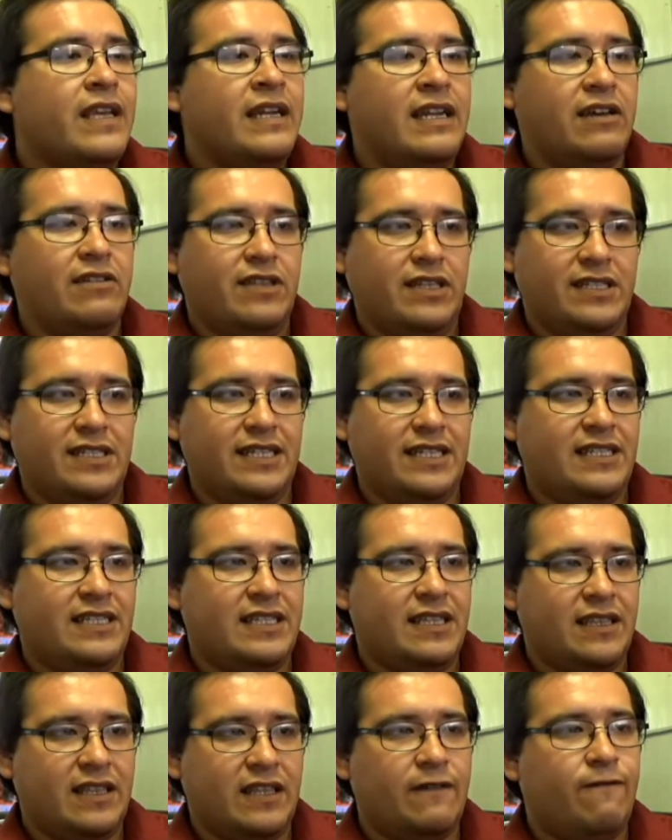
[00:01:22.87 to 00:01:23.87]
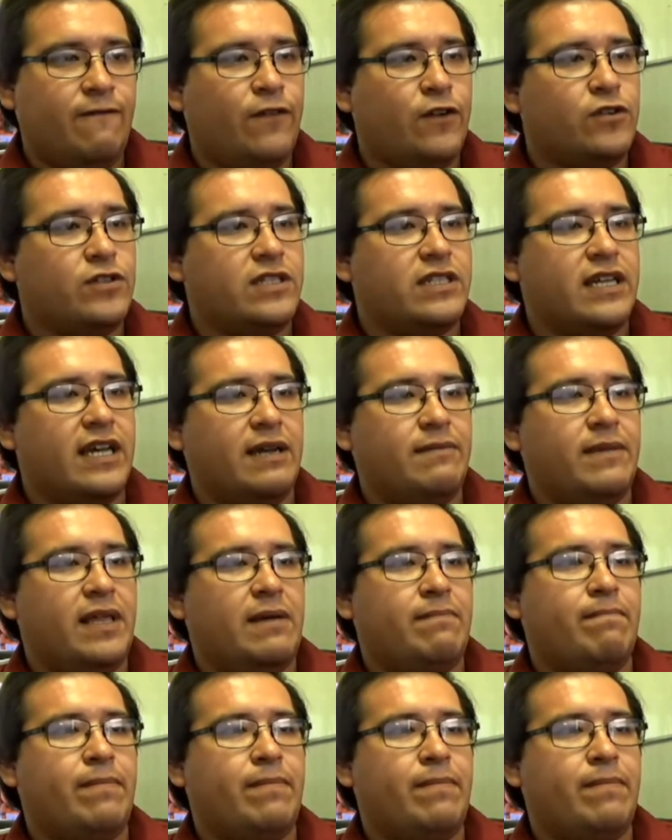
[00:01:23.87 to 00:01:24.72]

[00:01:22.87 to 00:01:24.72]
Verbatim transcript: Now, this isn't the first time that